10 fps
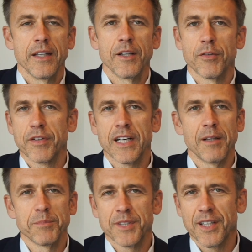It
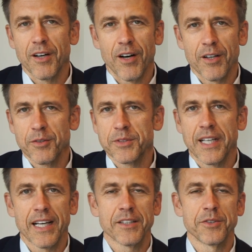overcomes the auto
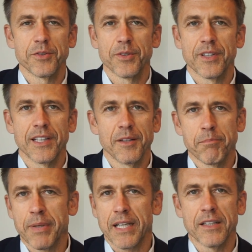text or the
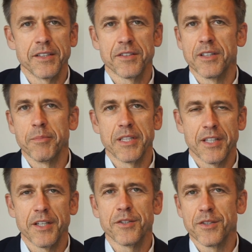pick list
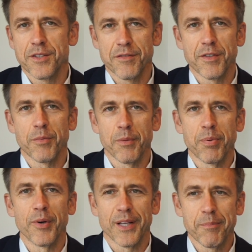limitations of your
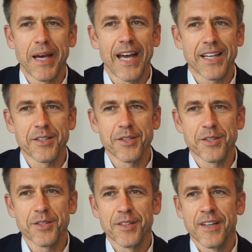reporting
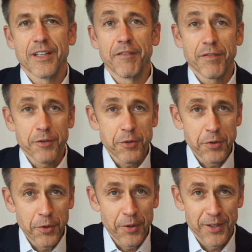packages. It for
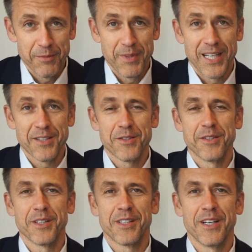sure eliminates the
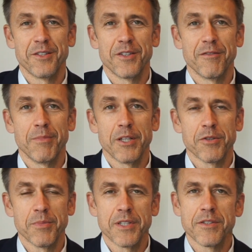dictation of
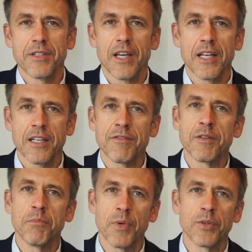measurements and
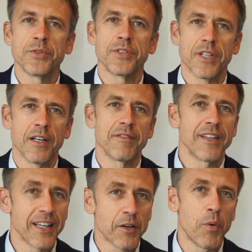even most of
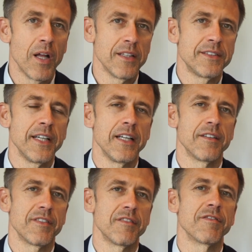the
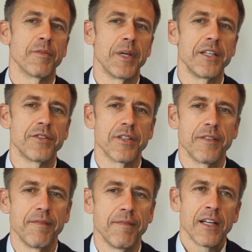qualitative
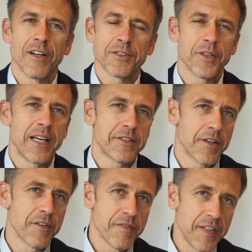information. It also has
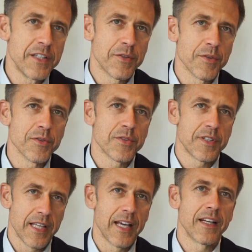other features
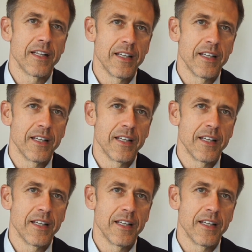that